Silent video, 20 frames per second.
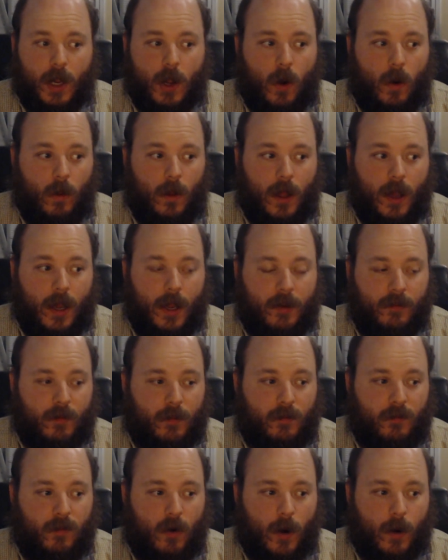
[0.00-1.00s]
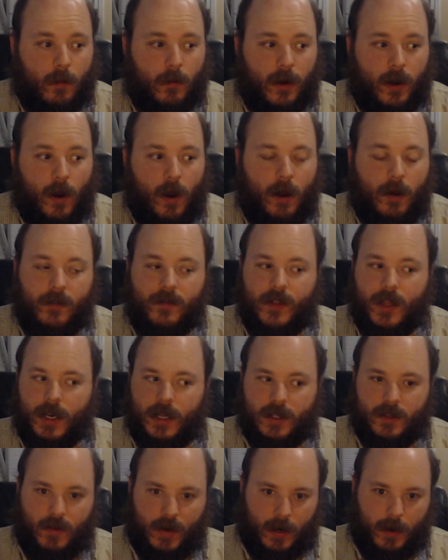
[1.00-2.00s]
coli from farm runoff, then
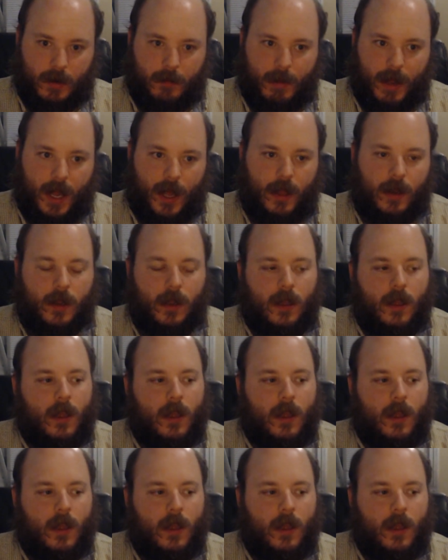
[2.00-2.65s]
it's very bad.